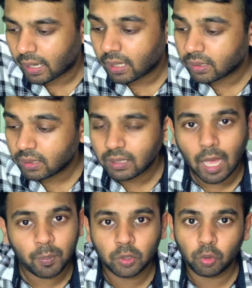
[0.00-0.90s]
and this
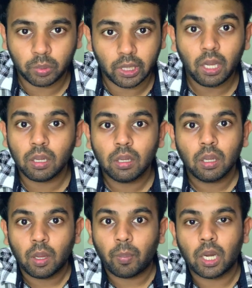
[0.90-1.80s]
happens to be a
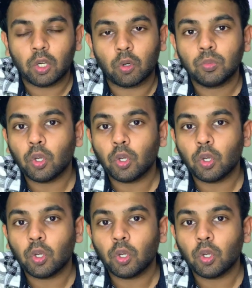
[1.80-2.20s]
palindrome.